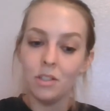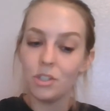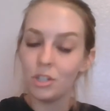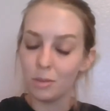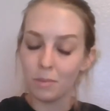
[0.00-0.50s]

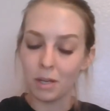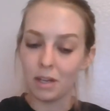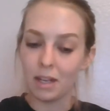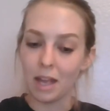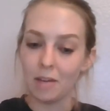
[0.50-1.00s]
She
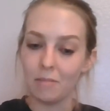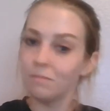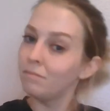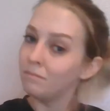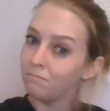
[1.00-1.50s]
appeared again.
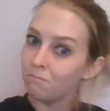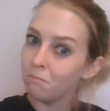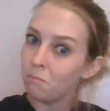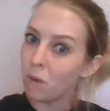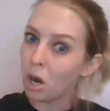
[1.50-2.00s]

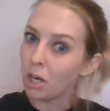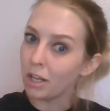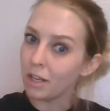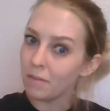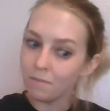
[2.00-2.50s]

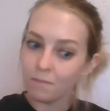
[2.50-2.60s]
"Pardon?"